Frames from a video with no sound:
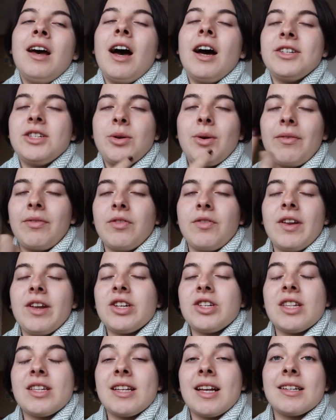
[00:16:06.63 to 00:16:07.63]
I do have to
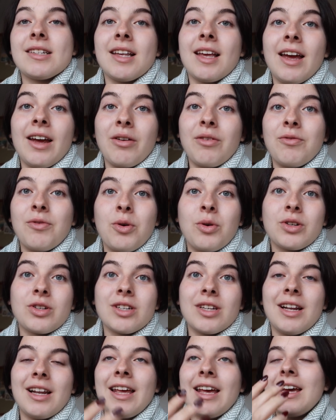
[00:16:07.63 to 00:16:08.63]
finish this essay
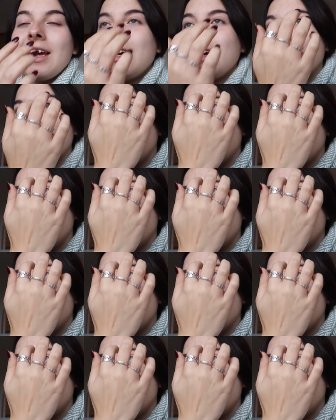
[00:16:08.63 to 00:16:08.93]
unfortunately,